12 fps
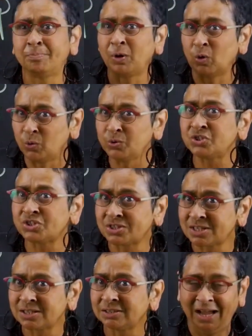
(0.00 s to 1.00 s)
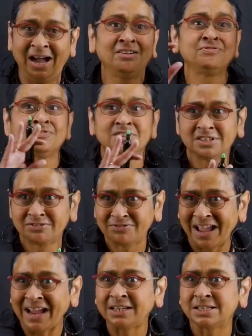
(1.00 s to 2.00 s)
post, after the
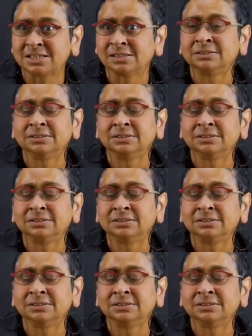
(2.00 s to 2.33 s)
fact,